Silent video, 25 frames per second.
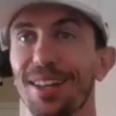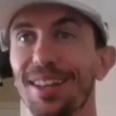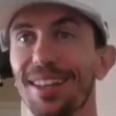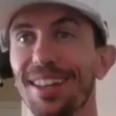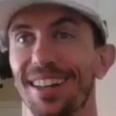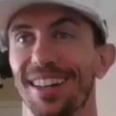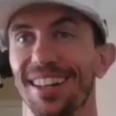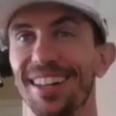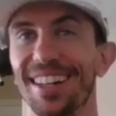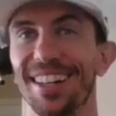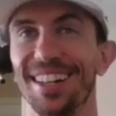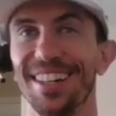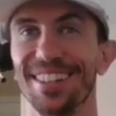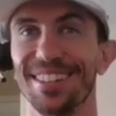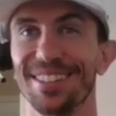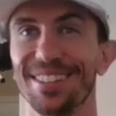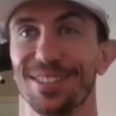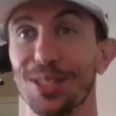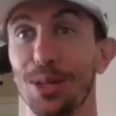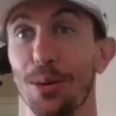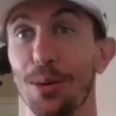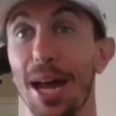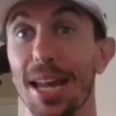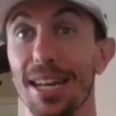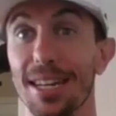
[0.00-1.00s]
Uh,
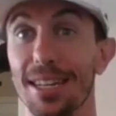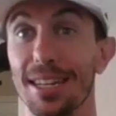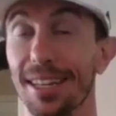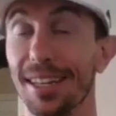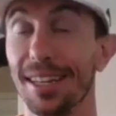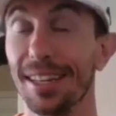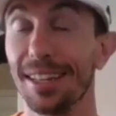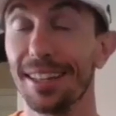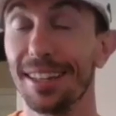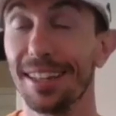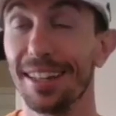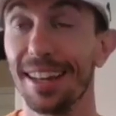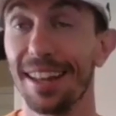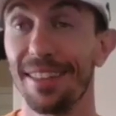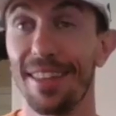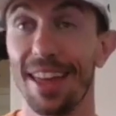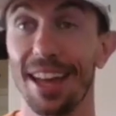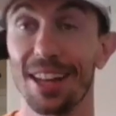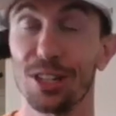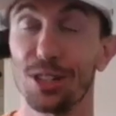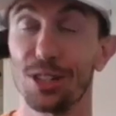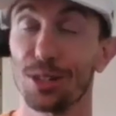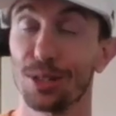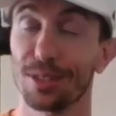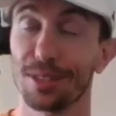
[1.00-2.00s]
so I did, and
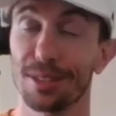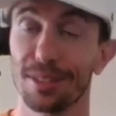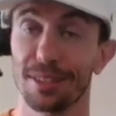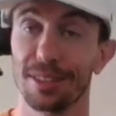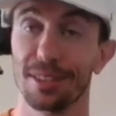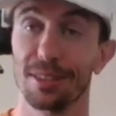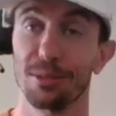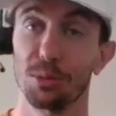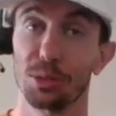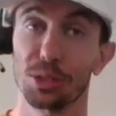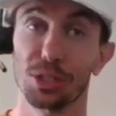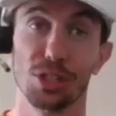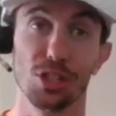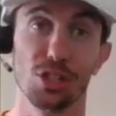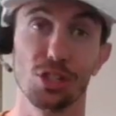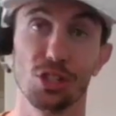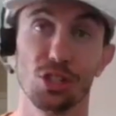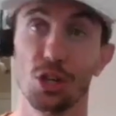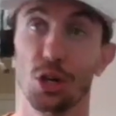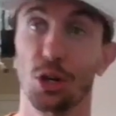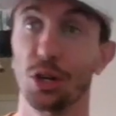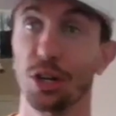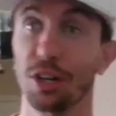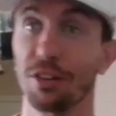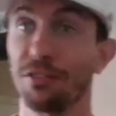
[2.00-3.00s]
that just was the
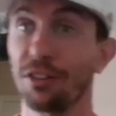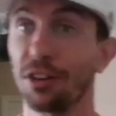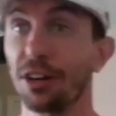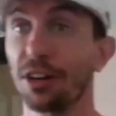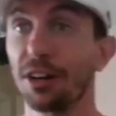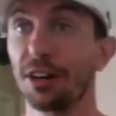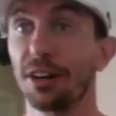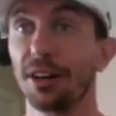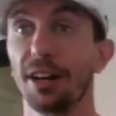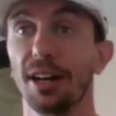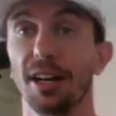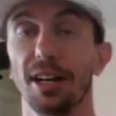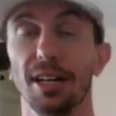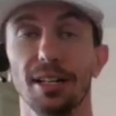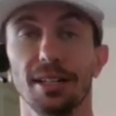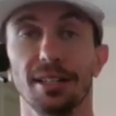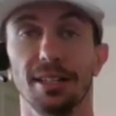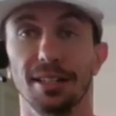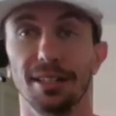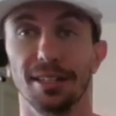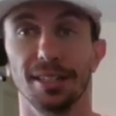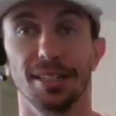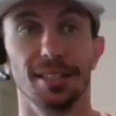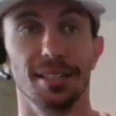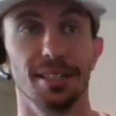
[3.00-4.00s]
start of our uh,
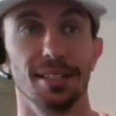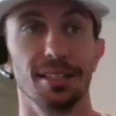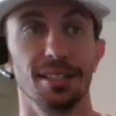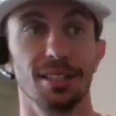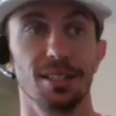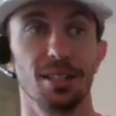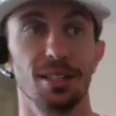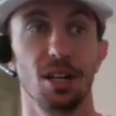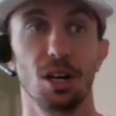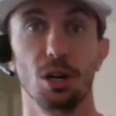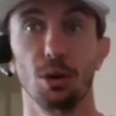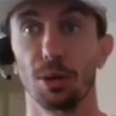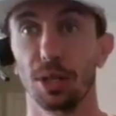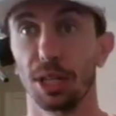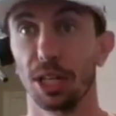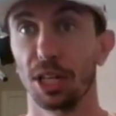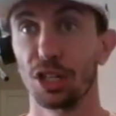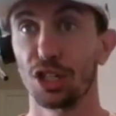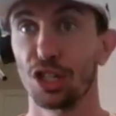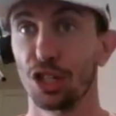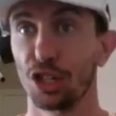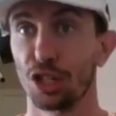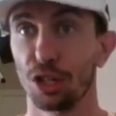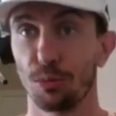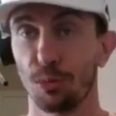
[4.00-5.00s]
our
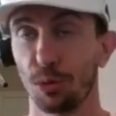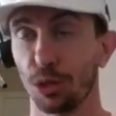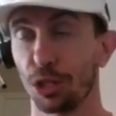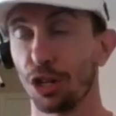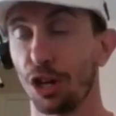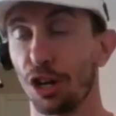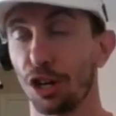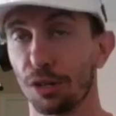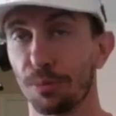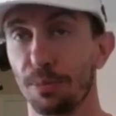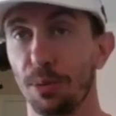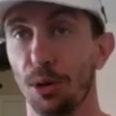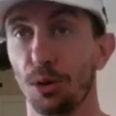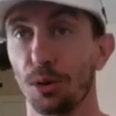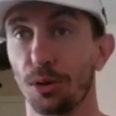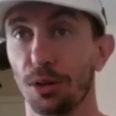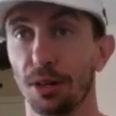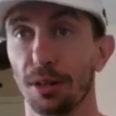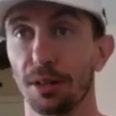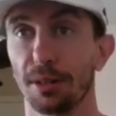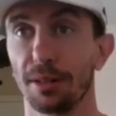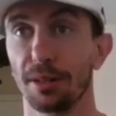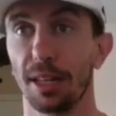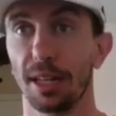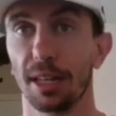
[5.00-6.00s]
relationship. We talked
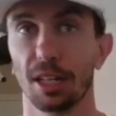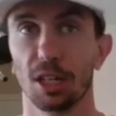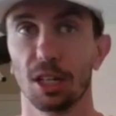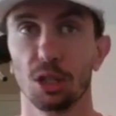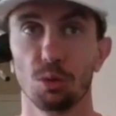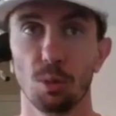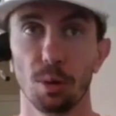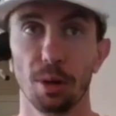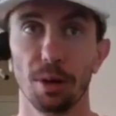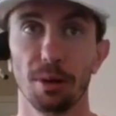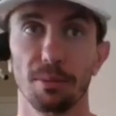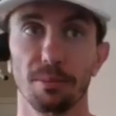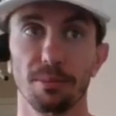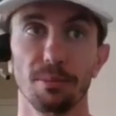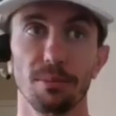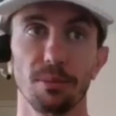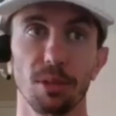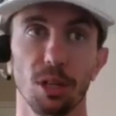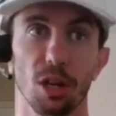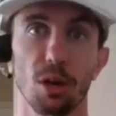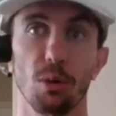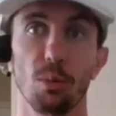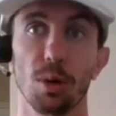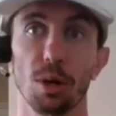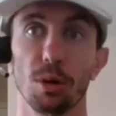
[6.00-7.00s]
poker, like, because we were, you
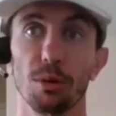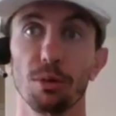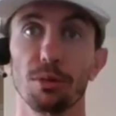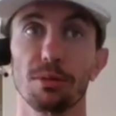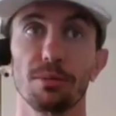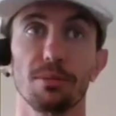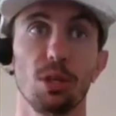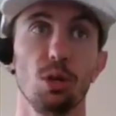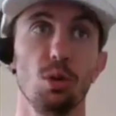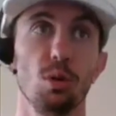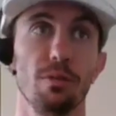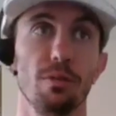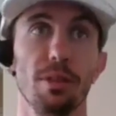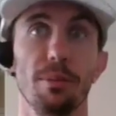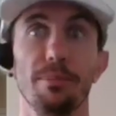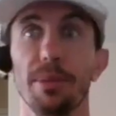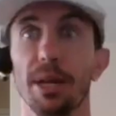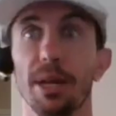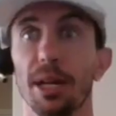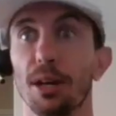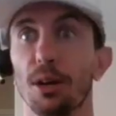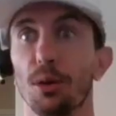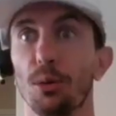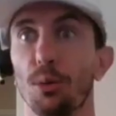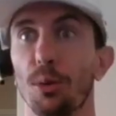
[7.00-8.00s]
know, we were two of the
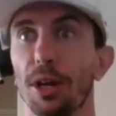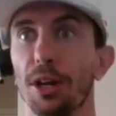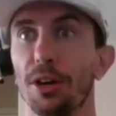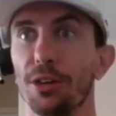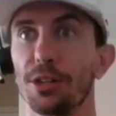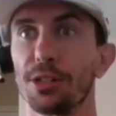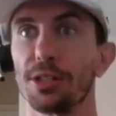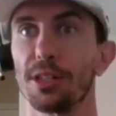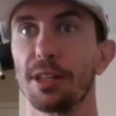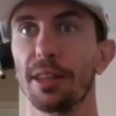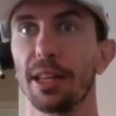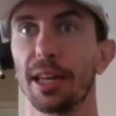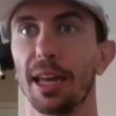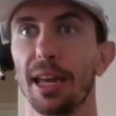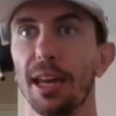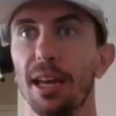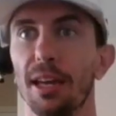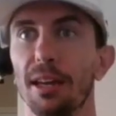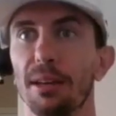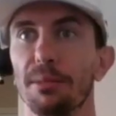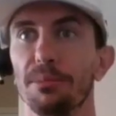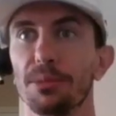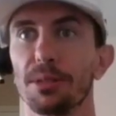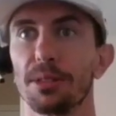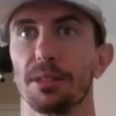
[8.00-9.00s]
bigger winners in the
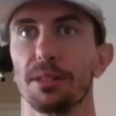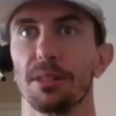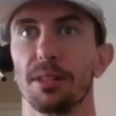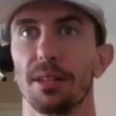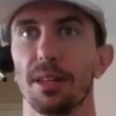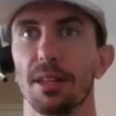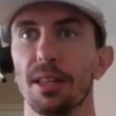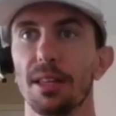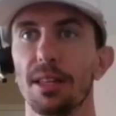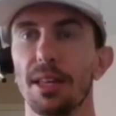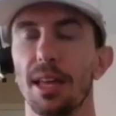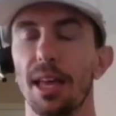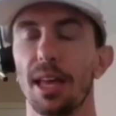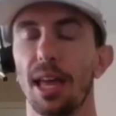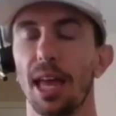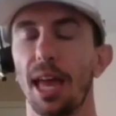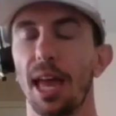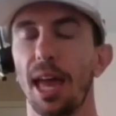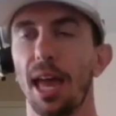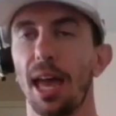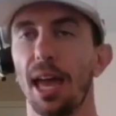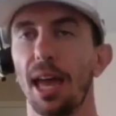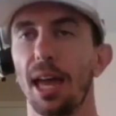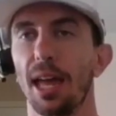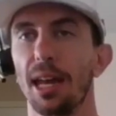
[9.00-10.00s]
games,
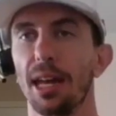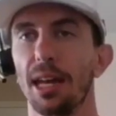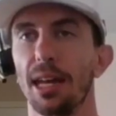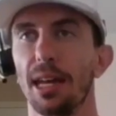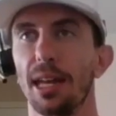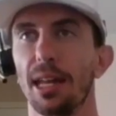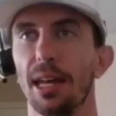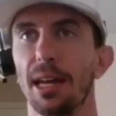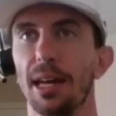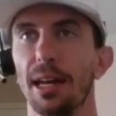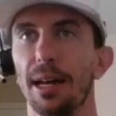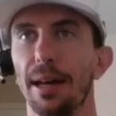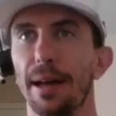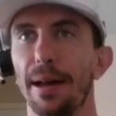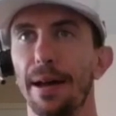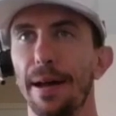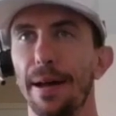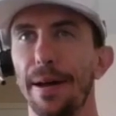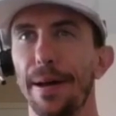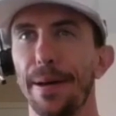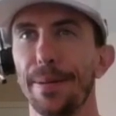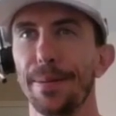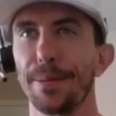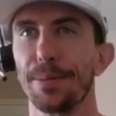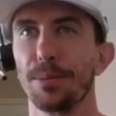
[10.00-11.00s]
and uh,
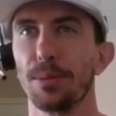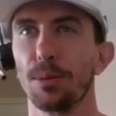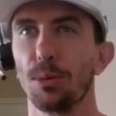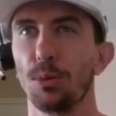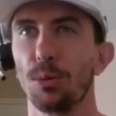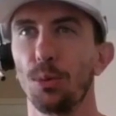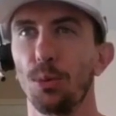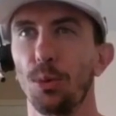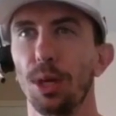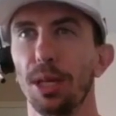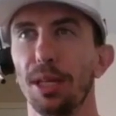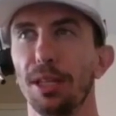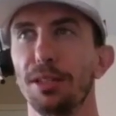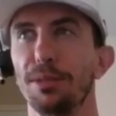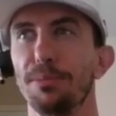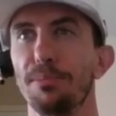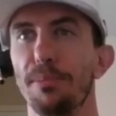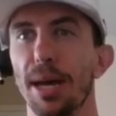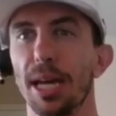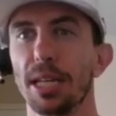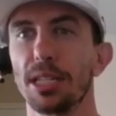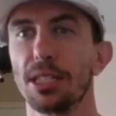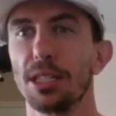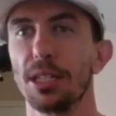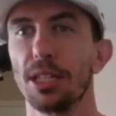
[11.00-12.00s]
we
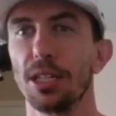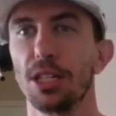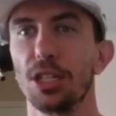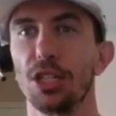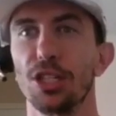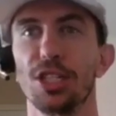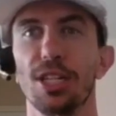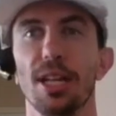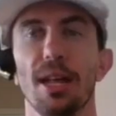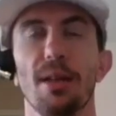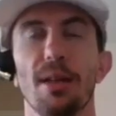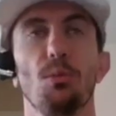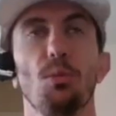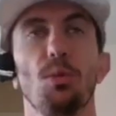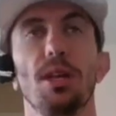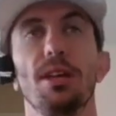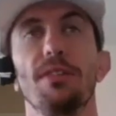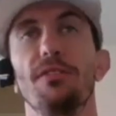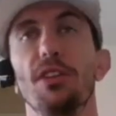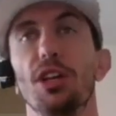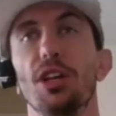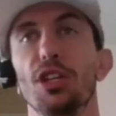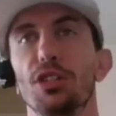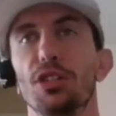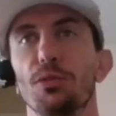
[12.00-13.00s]
messaged, and we
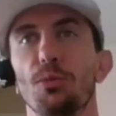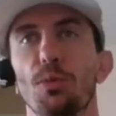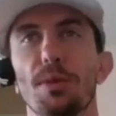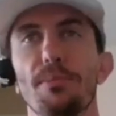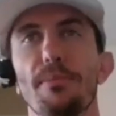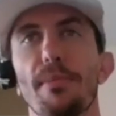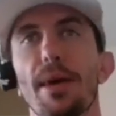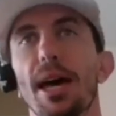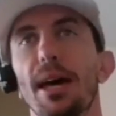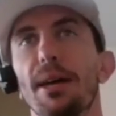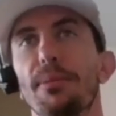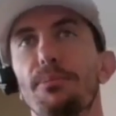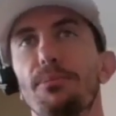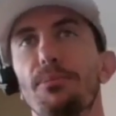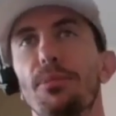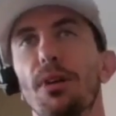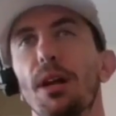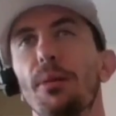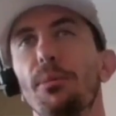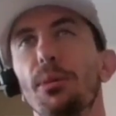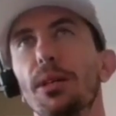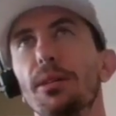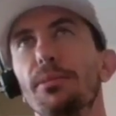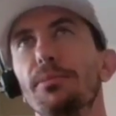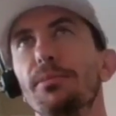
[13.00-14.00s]
eventually we met
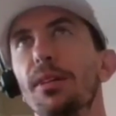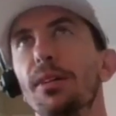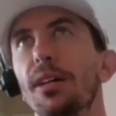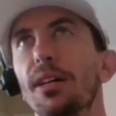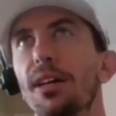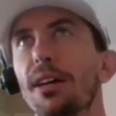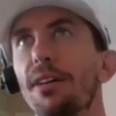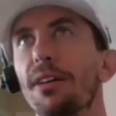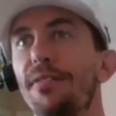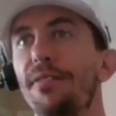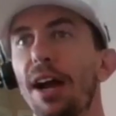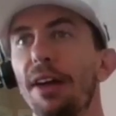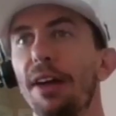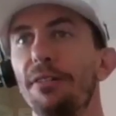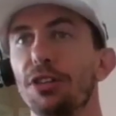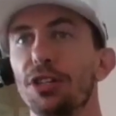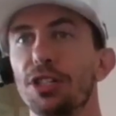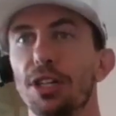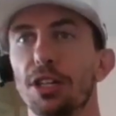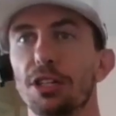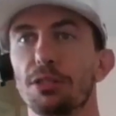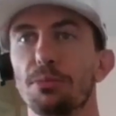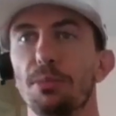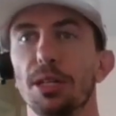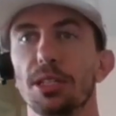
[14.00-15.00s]
probably five or
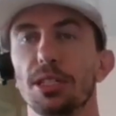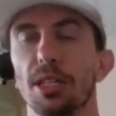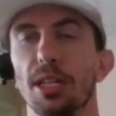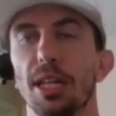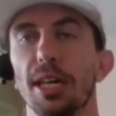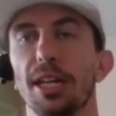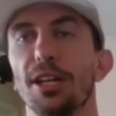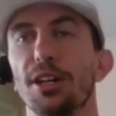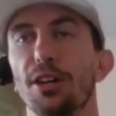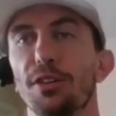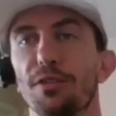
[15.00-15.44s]
six months later